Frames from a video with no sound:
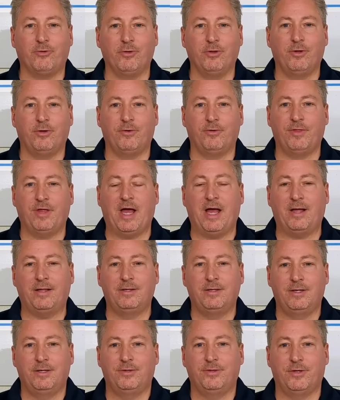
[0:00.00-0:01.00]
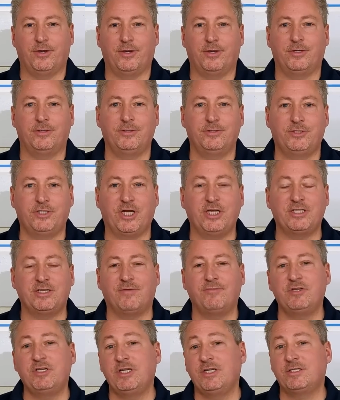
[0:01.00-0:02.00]
earlier that the
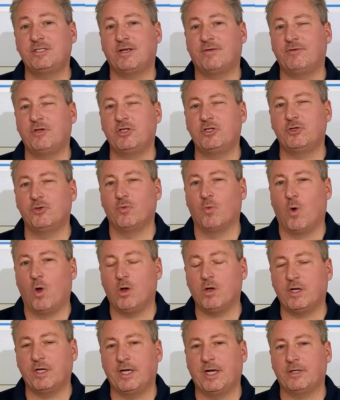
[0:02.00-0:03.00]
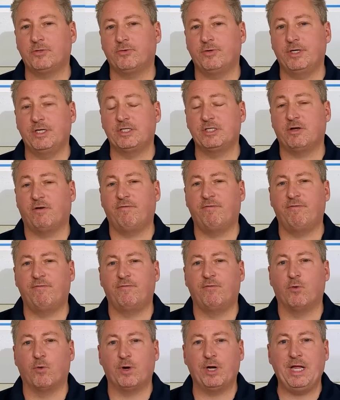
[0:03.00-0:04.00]
J1772 wall connector is a
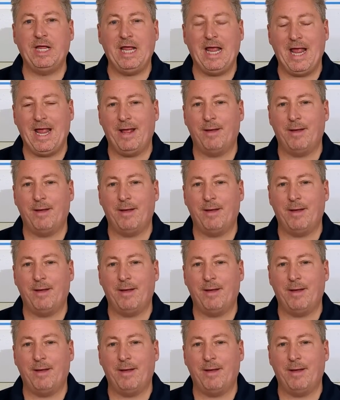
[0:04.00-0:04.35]
40